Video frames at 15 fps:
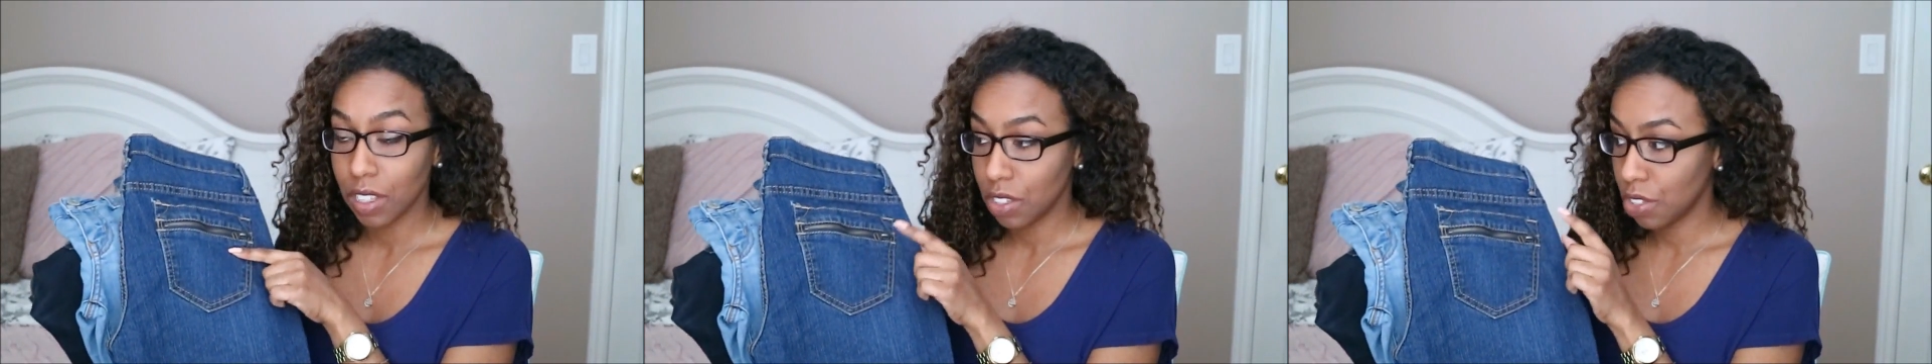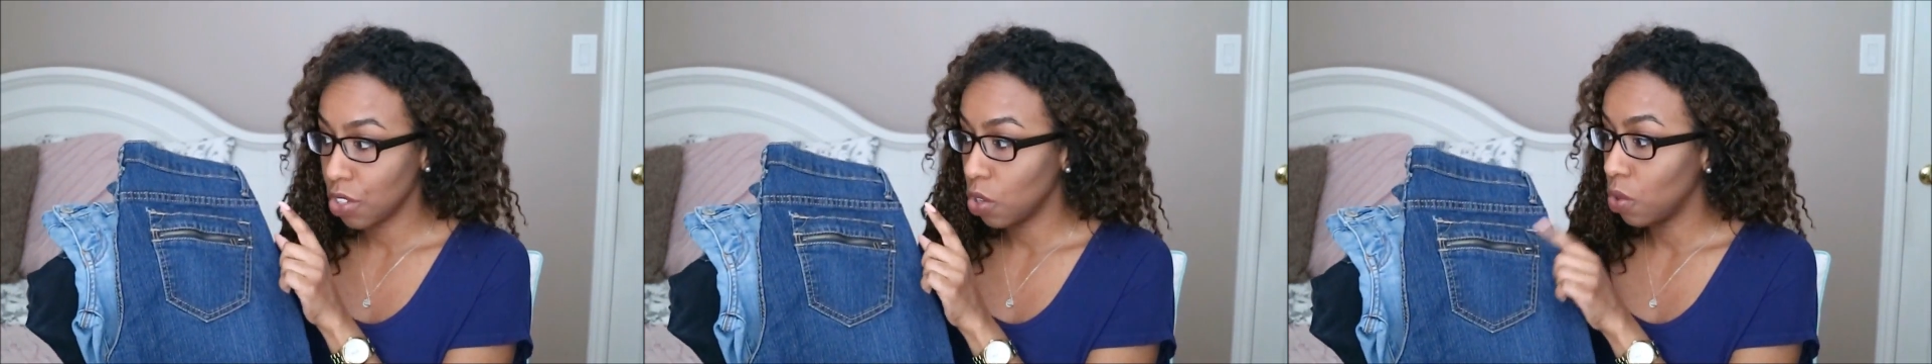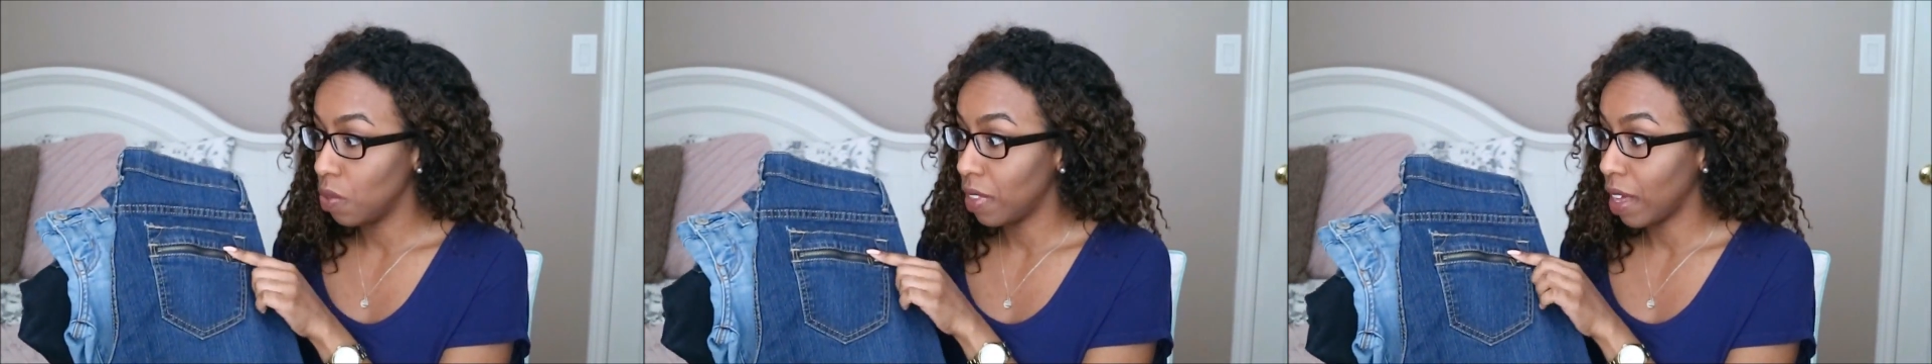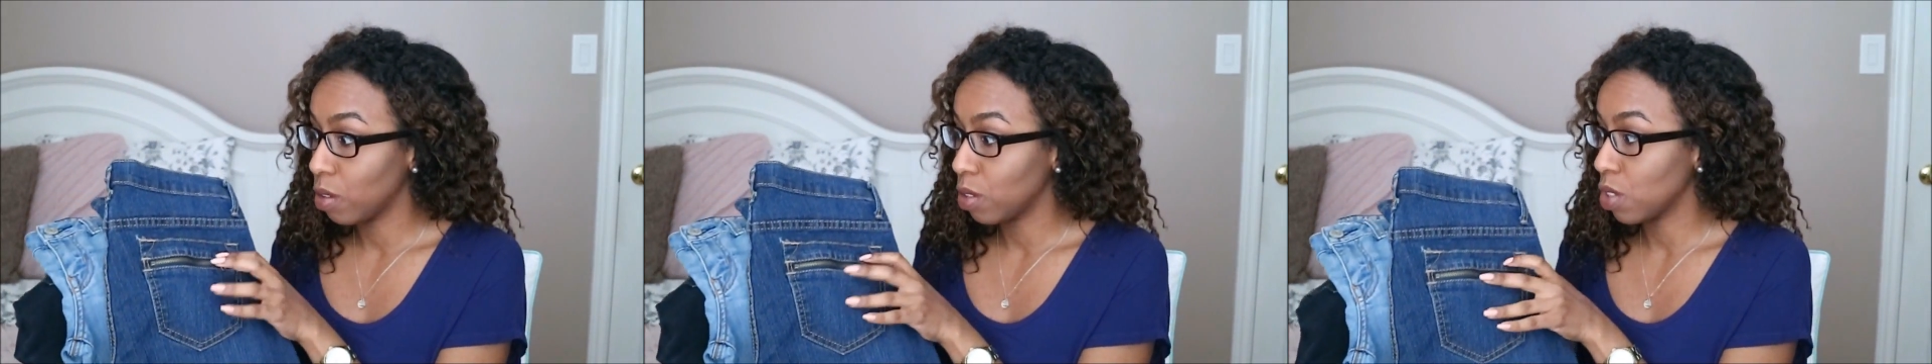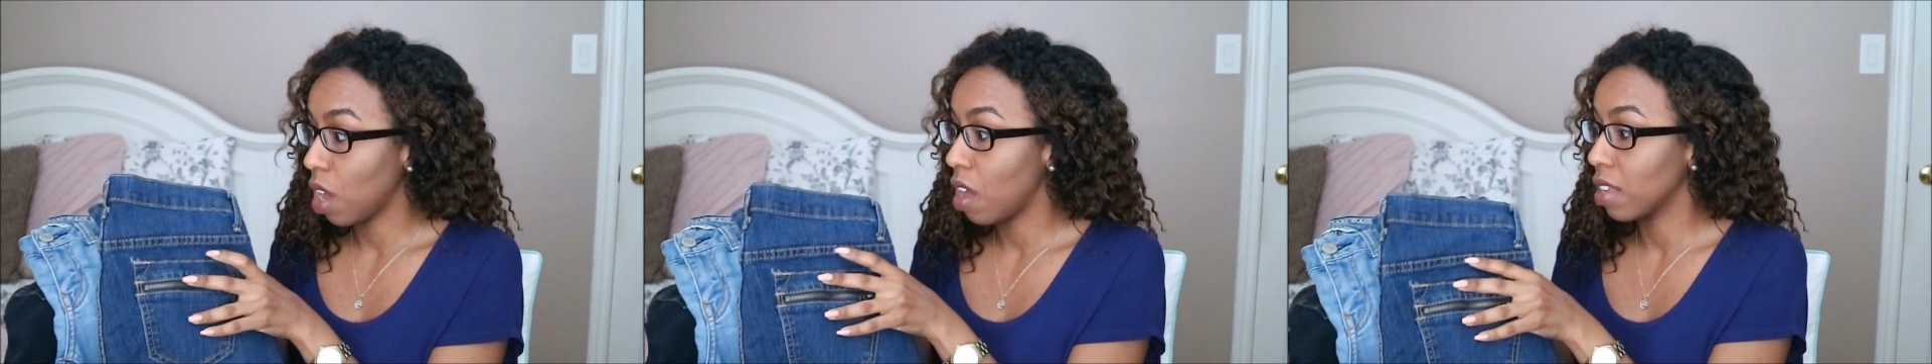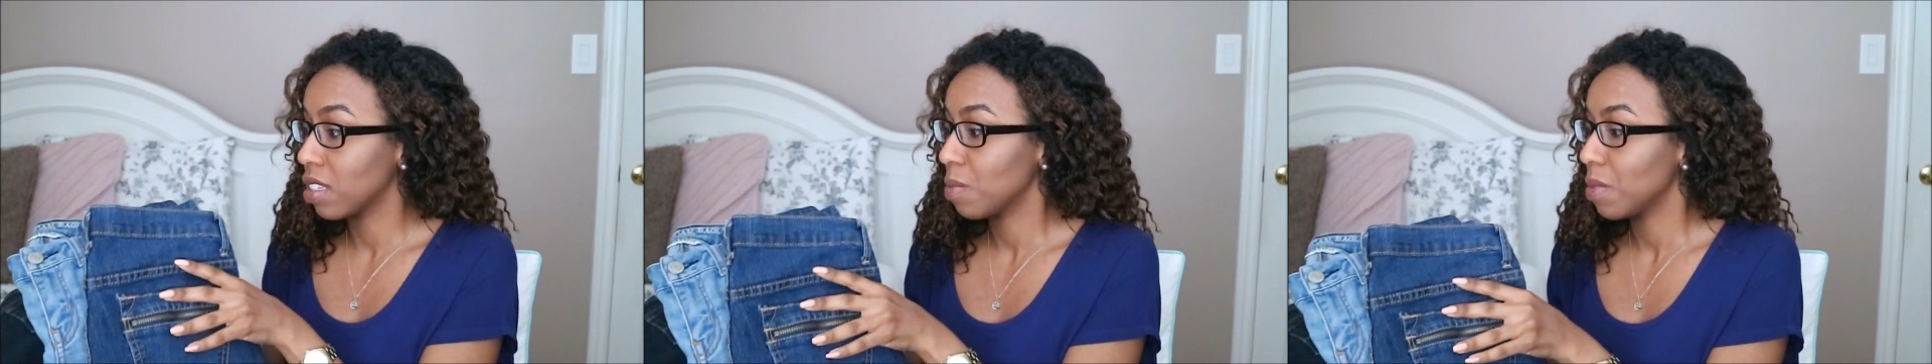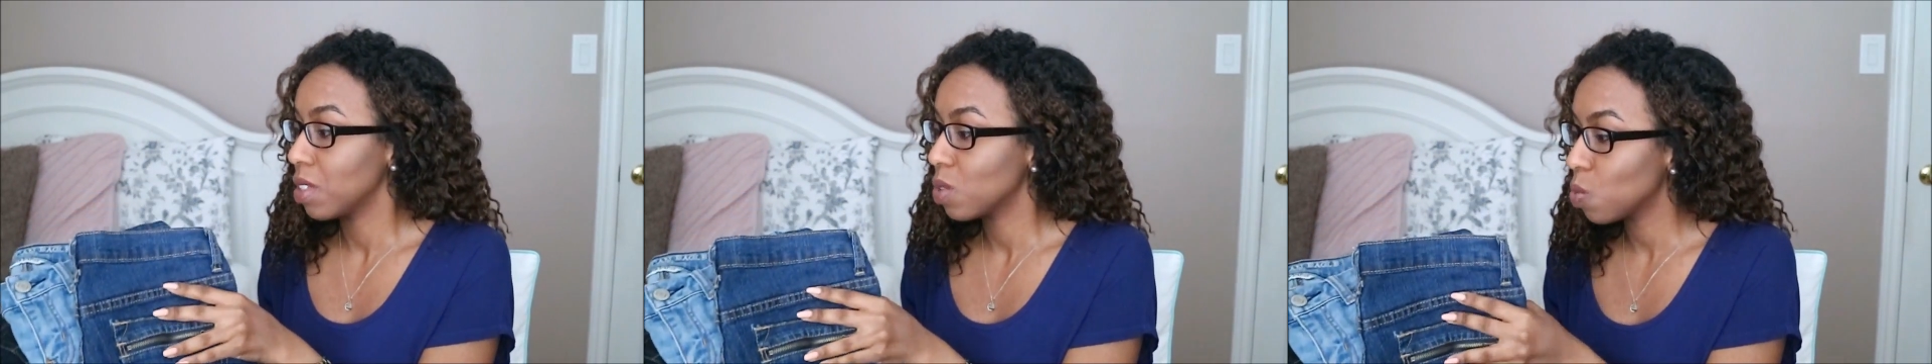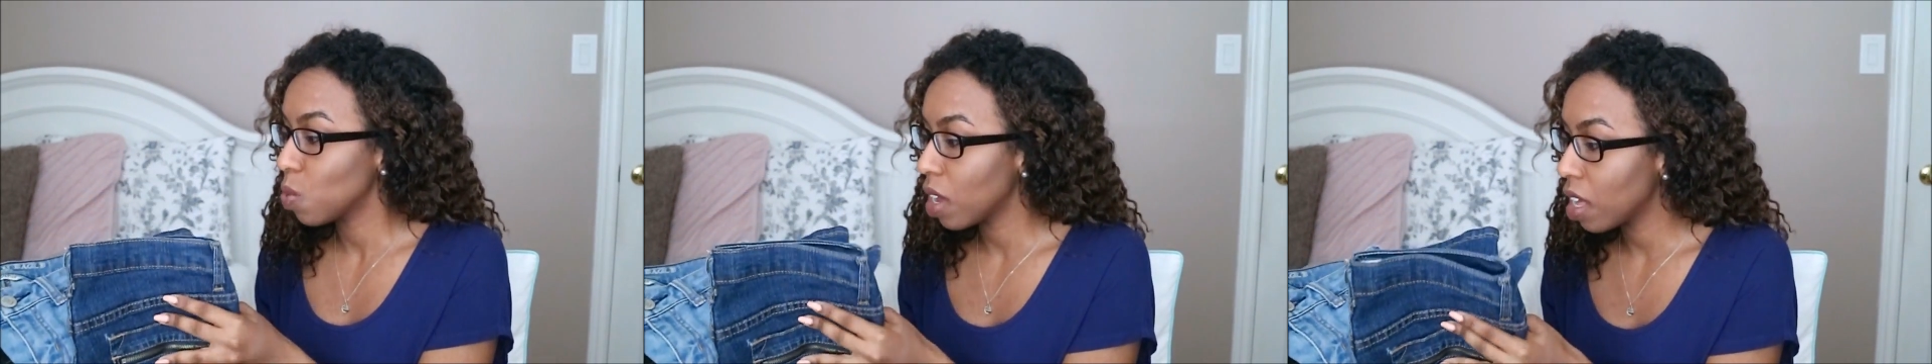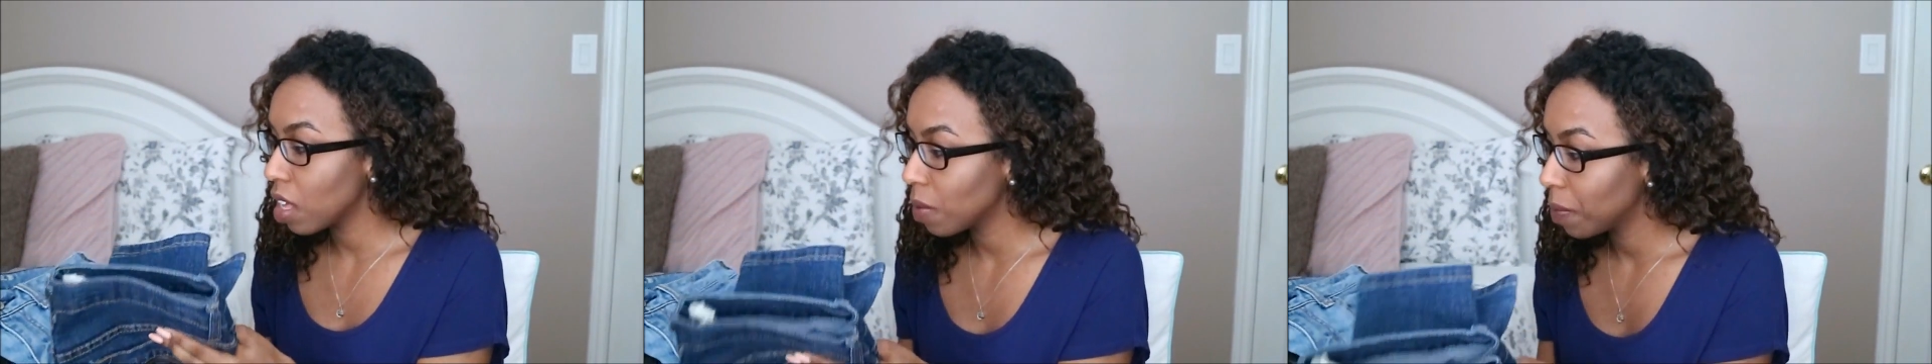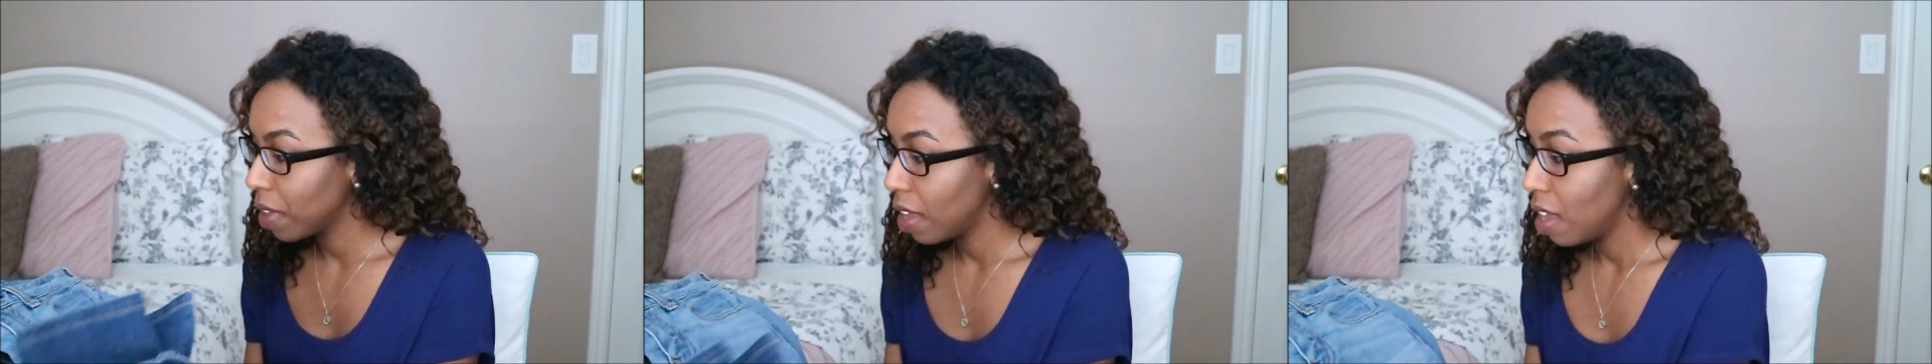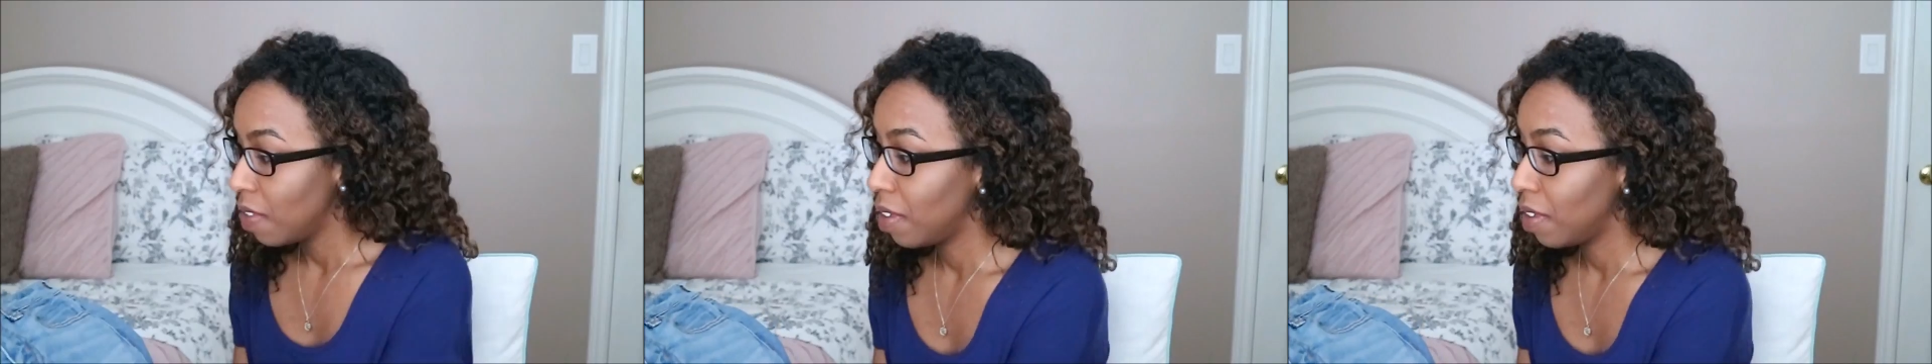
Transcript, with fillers: So that was awesome as well.